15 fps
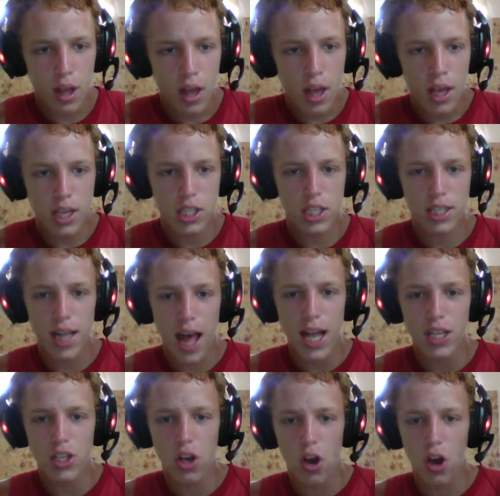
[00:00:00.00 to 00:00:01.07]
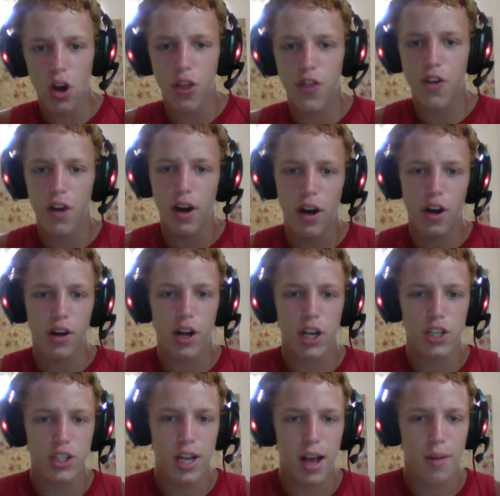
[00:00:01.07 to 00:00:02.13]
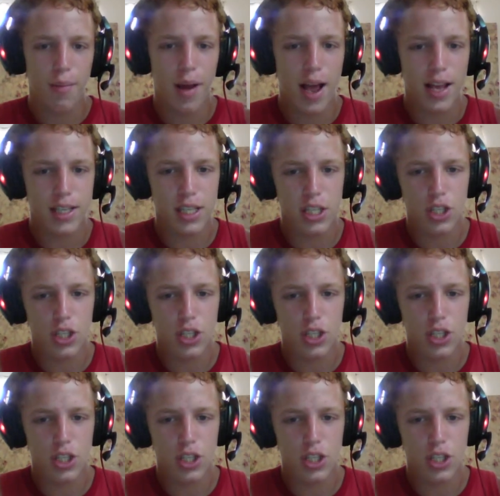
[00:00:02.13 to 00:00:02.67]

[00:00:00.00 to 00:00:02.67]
His stats are 300 touchdown passes,